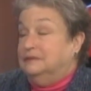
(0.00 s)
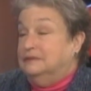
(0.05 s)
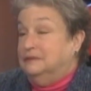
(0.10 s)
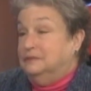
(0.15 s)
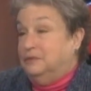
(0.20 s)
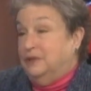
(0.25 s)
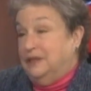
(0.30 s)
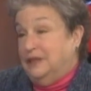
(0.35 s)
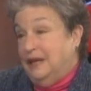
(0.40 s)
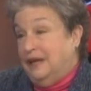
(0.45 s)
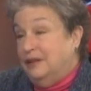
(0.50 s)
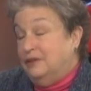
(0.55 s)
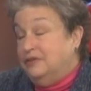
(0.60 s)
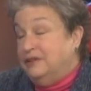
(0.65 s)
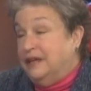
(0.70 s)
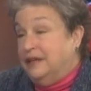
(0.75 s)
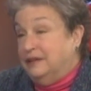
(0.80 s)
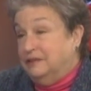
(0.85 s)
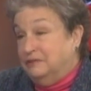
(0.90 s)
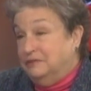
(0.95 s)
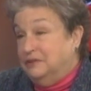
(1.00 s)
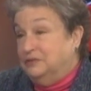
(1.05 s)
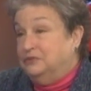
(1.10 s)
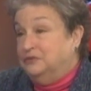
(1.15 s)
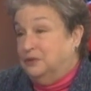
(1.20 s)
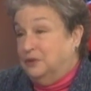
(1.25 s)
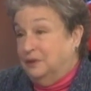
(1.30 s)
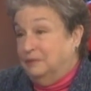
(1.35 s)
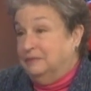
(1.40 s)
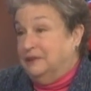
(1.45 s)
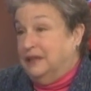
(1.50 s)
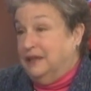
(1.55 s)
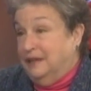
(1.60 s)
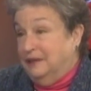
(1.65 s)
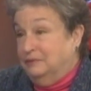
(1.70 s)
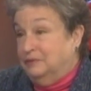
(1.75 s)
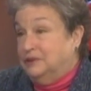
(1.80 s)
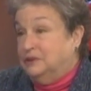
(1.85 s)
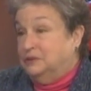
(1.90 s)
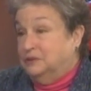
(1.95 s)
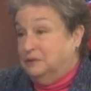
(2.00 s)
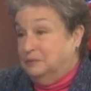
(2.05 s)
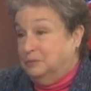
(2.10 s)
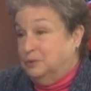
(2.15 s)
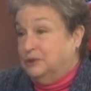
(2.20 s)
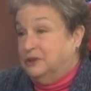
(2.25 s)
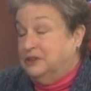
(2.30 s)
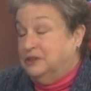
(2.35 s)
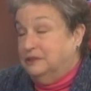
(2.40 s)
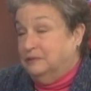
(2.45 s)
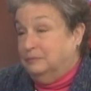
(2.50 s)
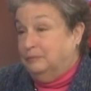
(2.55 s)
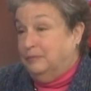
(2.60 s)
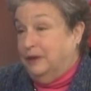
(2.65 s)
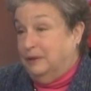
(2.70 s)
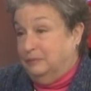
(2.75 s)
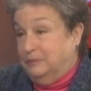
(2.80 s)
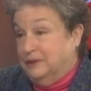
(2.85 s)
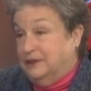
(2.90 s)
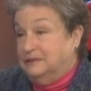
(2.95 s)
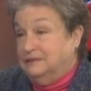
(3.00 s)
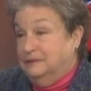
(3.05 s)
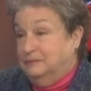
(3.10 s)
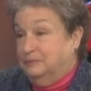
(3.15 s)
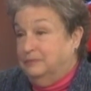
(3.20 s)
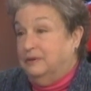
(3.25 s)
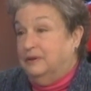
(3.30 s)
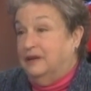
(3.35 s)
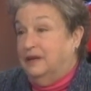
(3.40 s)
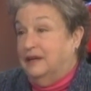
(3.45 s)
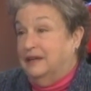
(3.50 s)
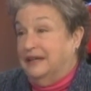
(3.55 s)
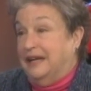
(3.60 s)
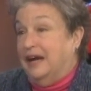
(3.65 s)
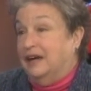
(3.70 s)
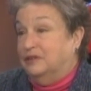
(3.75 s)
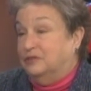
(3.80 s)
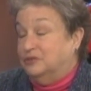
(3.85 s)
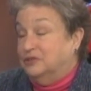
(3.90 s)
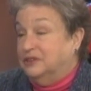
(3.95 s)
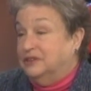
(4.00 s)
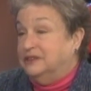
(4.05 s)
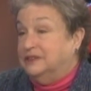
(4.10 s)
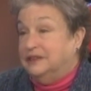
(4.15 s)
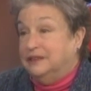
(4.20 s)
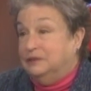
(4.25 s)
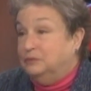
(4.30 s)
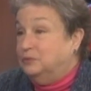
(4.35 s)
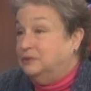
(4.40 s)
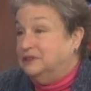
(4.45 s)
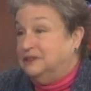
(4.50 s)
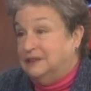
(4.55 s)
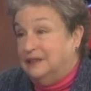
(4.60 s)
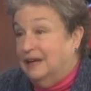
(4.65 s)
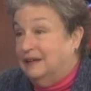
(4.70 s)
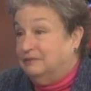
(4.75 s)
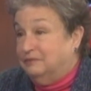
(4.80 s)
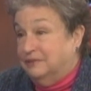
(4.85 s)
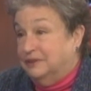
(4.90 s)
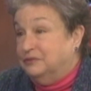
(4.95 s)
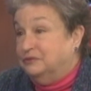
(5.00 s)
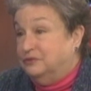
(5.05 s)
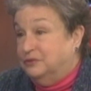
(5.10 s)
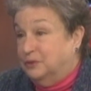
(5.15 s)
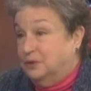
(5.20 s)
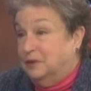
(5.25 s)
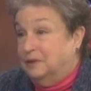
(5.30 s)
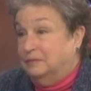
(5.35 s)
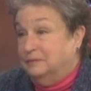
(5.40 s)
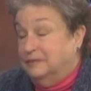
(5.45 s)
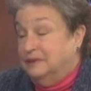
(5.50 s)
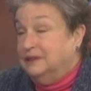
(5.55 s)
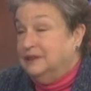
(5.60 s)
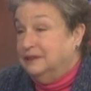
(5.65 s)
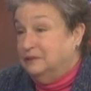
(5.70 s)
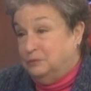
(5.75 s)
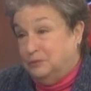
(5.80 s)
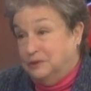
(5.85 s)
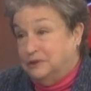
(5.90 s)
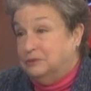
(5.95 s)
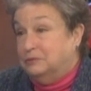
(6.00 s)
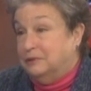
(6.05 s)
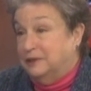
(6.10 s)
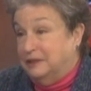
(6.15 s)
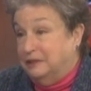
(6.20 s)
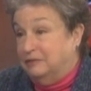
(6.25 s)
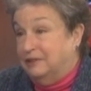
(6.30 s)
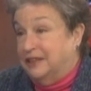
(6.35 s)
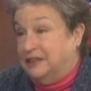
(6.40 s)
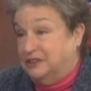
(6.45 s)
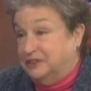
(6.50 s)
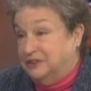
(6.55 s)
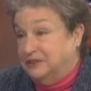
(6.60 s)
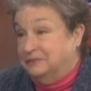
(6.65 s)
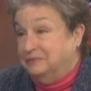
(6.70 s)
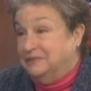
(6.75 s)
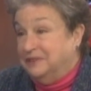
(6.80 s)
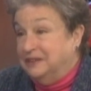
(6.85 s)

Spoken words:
when health care reform came to abortion coverage, it was not reform, it was regression.